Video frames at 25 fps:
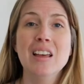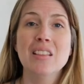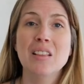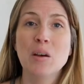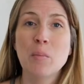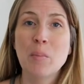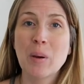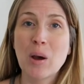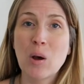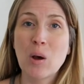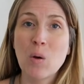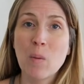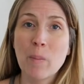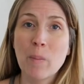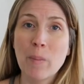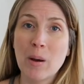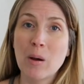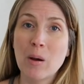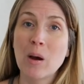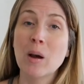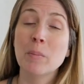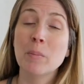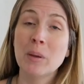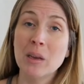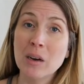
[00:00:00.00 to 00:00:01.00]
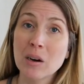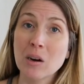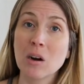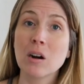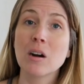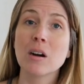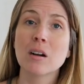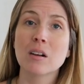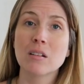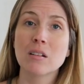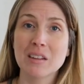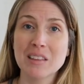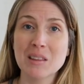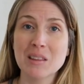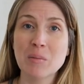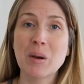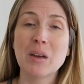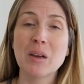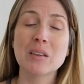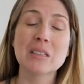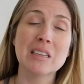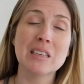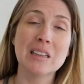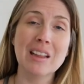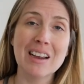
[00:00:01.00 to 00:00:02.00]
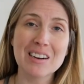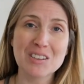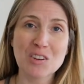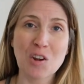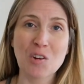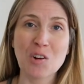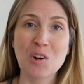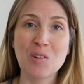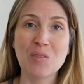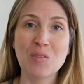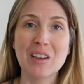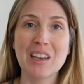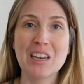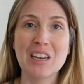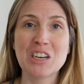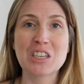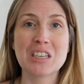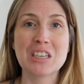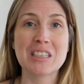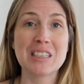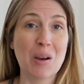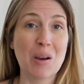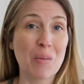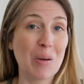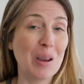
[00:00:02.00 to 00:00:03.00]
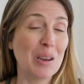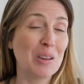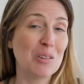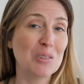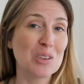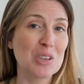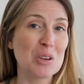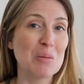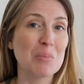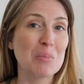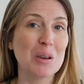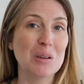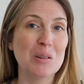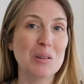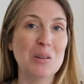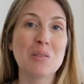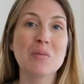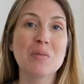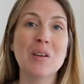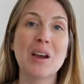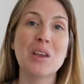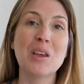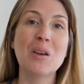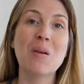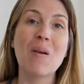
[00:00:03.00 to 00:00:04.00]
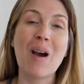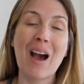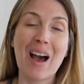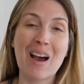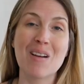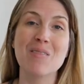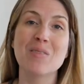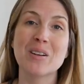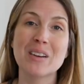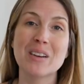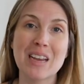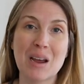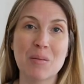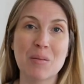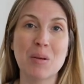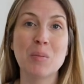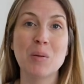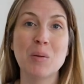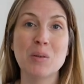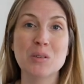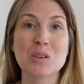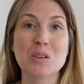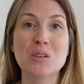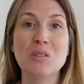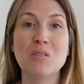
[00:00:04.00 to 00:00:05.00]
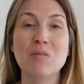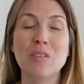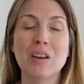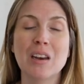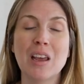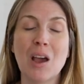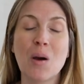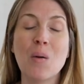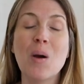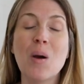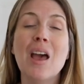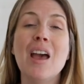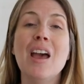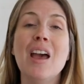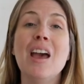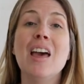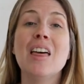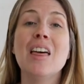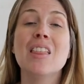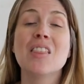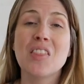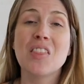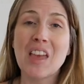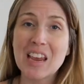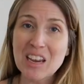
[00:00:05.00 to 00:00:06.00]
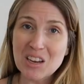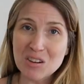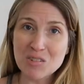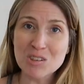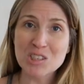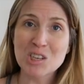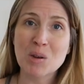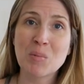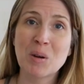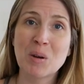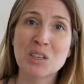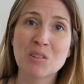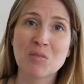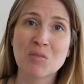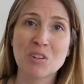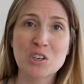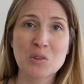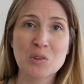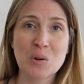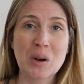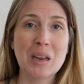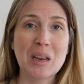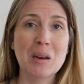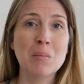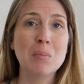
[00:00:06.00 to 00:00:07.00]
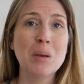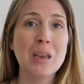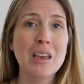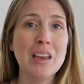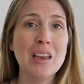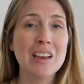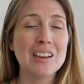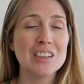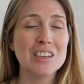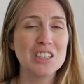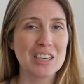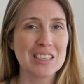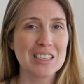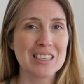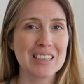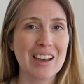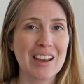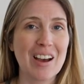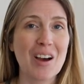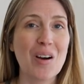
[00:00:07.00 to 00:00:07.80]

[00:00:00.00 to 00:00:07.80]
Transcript: the bell up here. Click the bell, select all notifications, that way YouTube can notify you every time I post a new video. Thank you so much for joining me, Jessica,